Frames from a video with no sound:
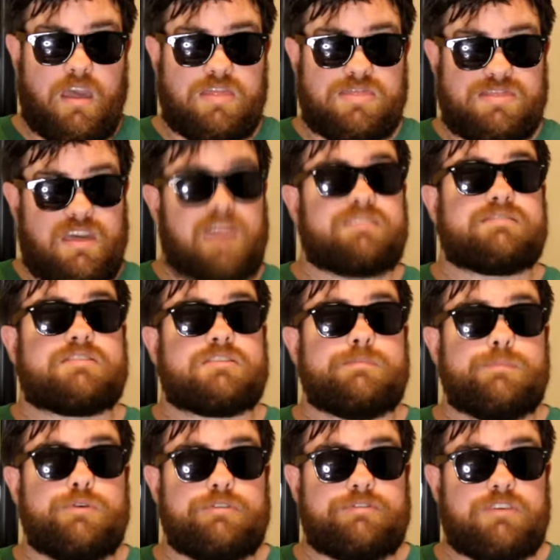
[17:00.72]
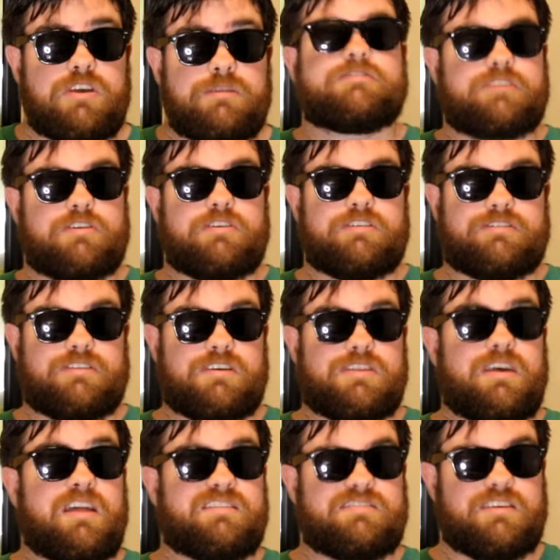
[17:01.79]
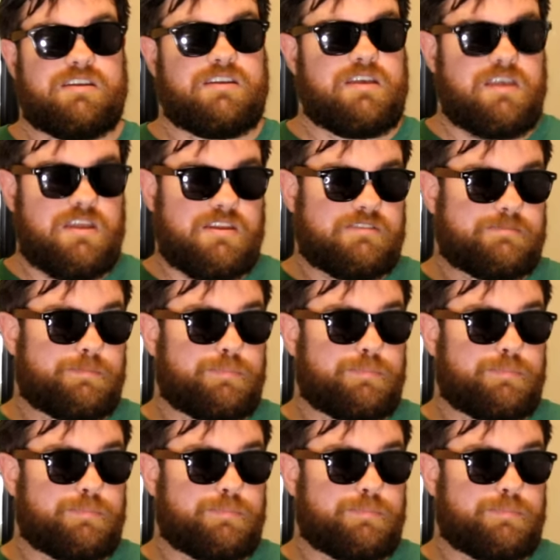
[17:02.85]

And that's the movie. Seriously, that's it. It is